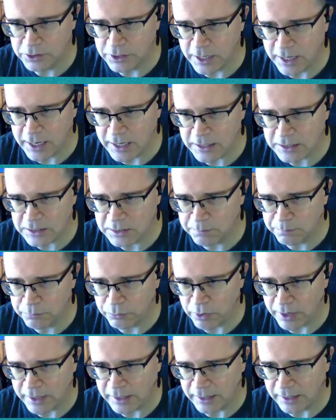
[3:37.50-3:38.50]
just
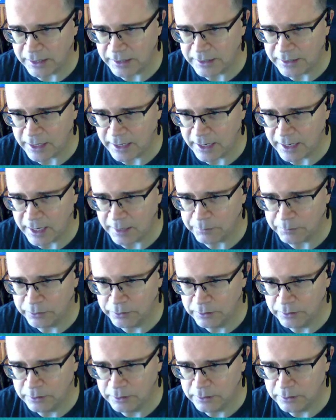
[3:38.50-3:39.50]
breaking it up,
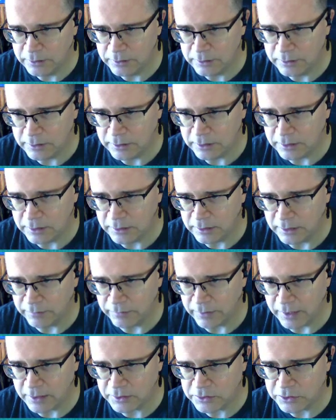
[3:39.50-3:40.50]

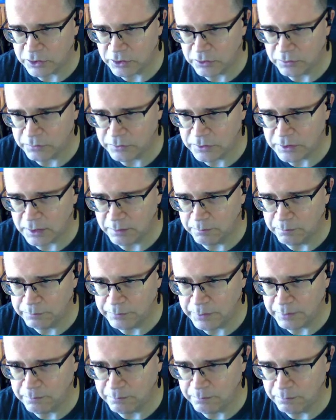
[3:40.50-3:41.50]
giving ourselves a
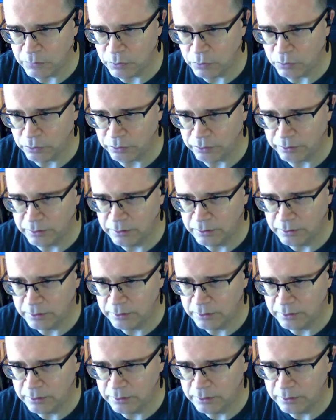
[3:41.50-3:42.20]
bit more